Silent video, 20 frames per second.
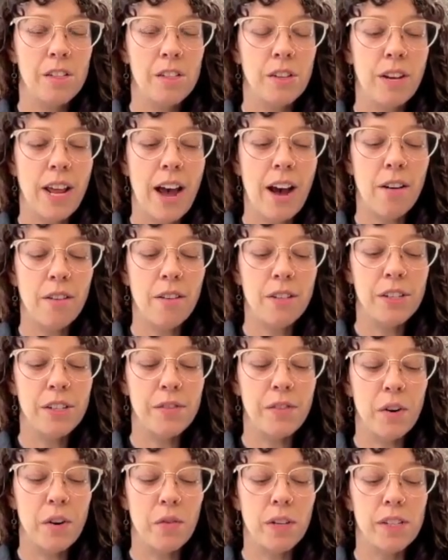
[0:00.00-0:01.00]
So now
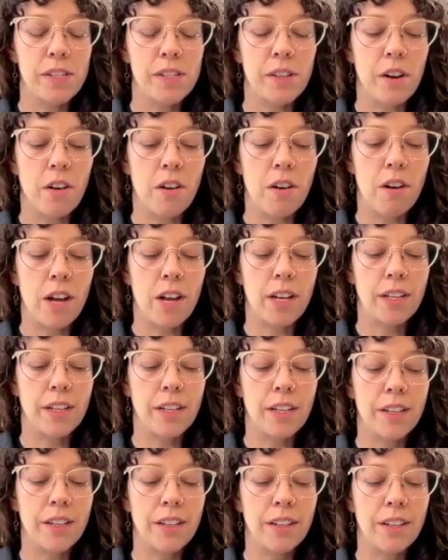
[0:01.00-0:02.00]
just focus
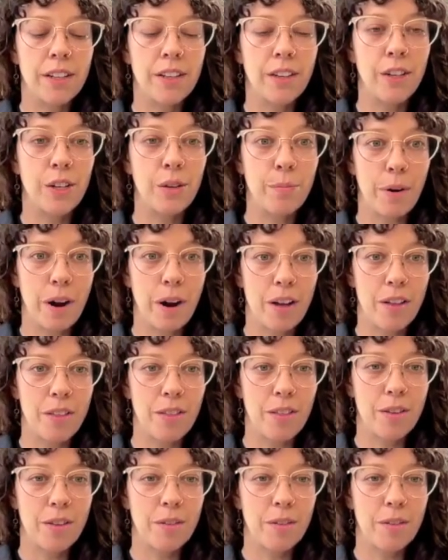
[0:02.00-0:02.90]
on your breath.